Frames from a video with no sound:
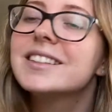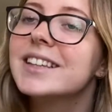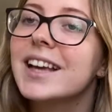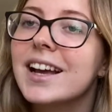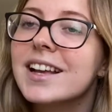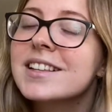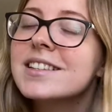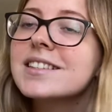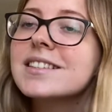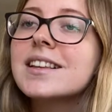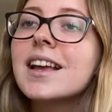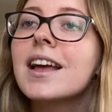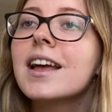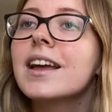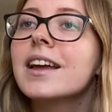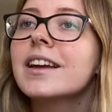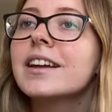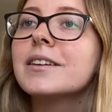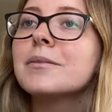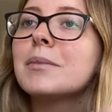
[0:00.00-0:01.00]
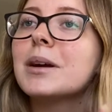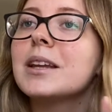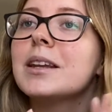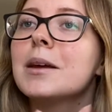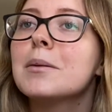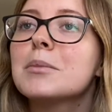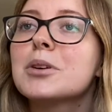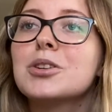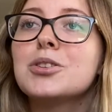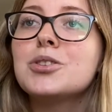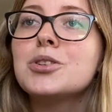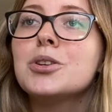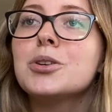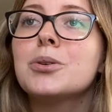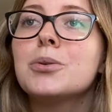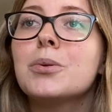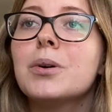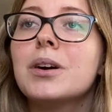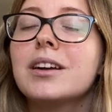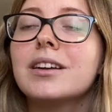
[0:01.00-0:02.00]
yes, my number
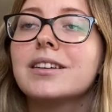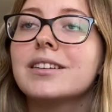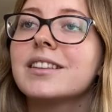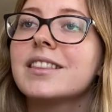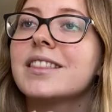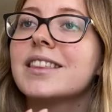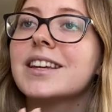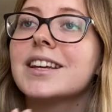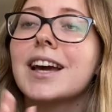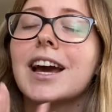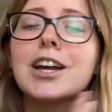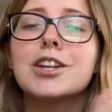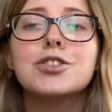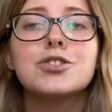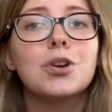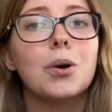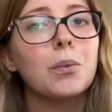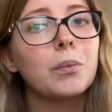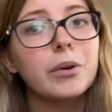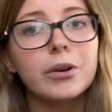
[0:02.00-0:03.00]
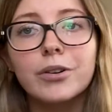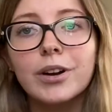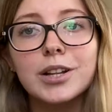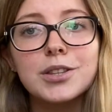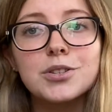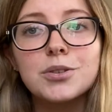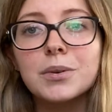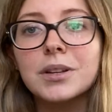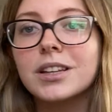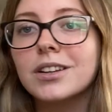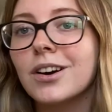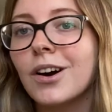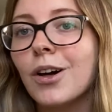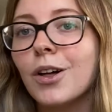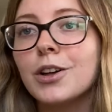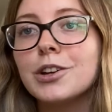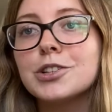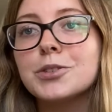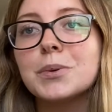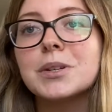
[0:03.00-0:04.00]
two thing I don't regret doing in
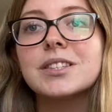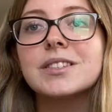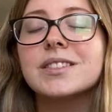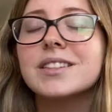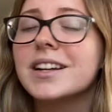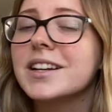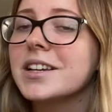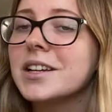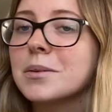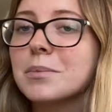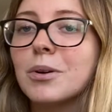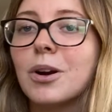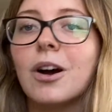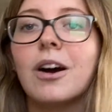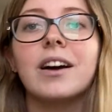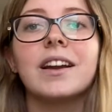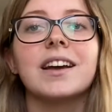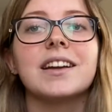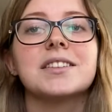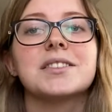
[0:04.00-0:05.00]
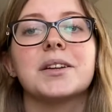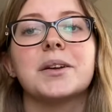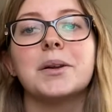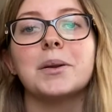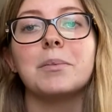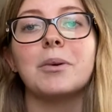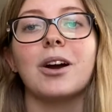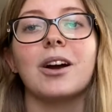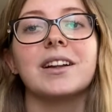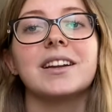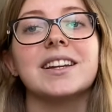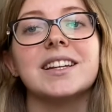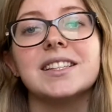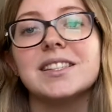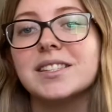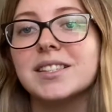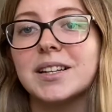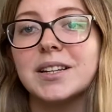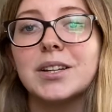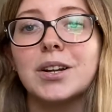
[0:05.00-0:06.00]
college was studying abroad. I studied abroad in
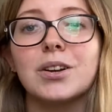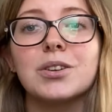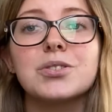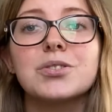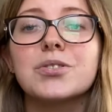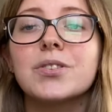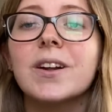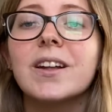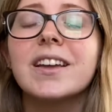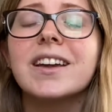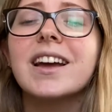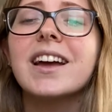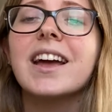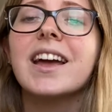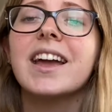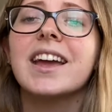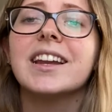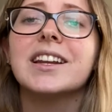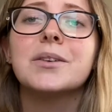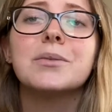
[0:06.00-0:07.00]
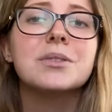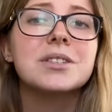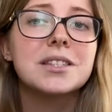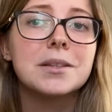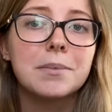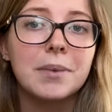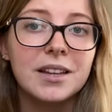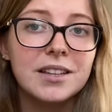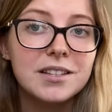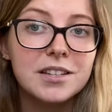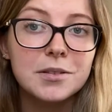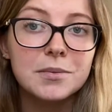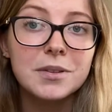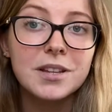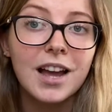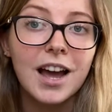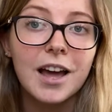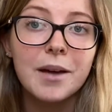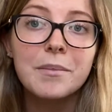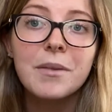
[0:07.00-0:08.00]
Sydney, Australia, and it was the best
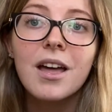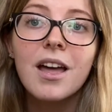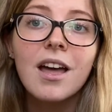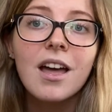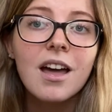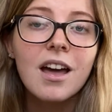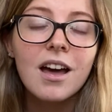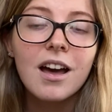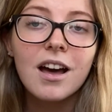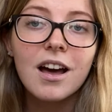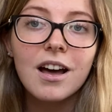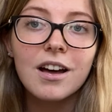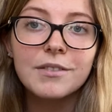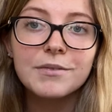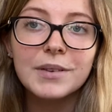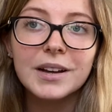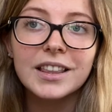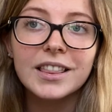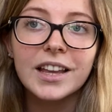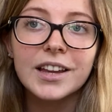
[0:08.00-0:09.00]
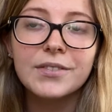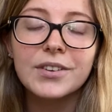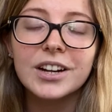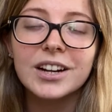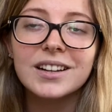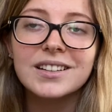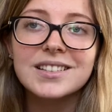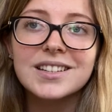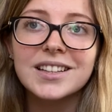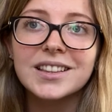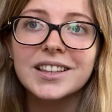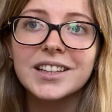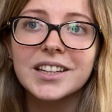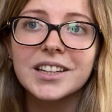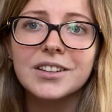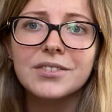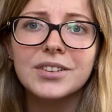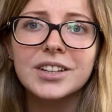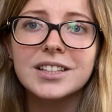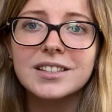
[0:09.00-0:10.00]
time of my life. I got to
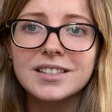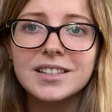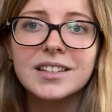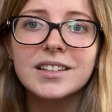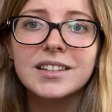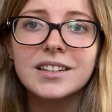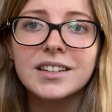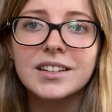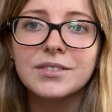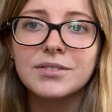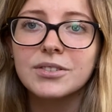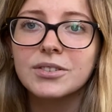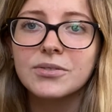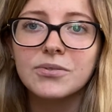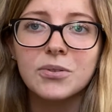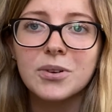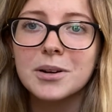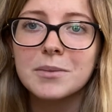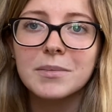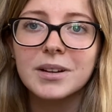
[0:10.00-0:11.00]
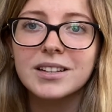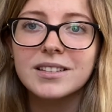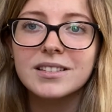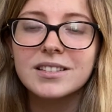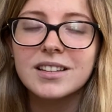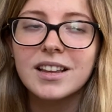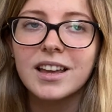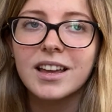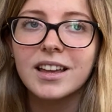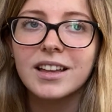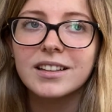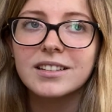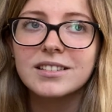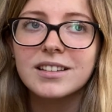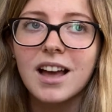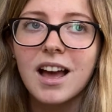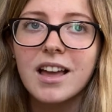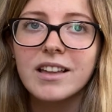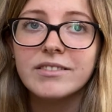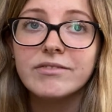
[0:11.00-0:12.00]
live in Sydney for four months, and
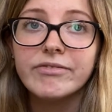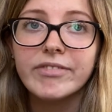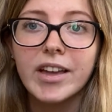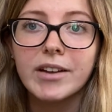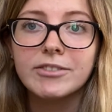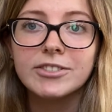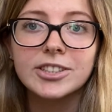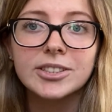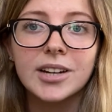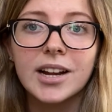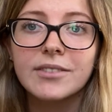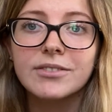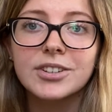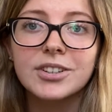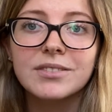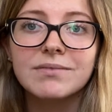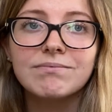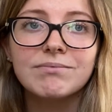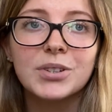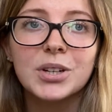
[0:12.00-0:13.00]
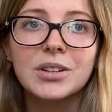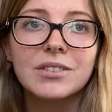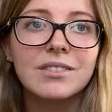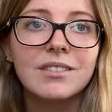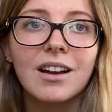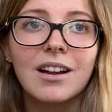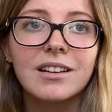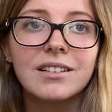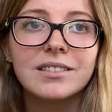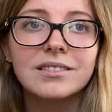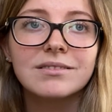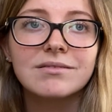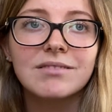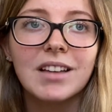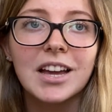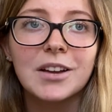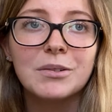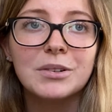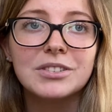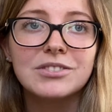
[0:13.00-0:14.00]
I never ever would have thought
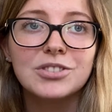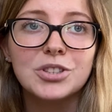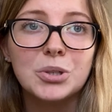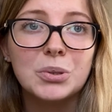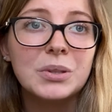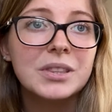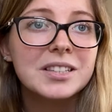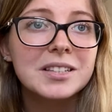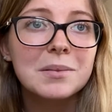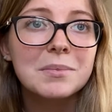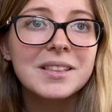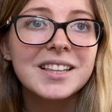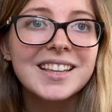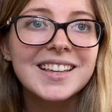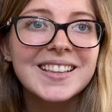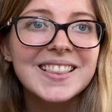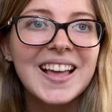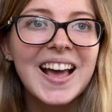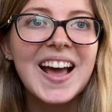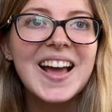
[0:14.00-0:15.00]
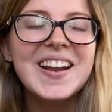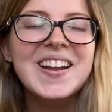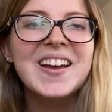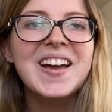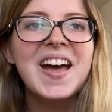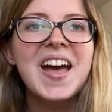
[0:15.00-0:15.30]
I would do something like that.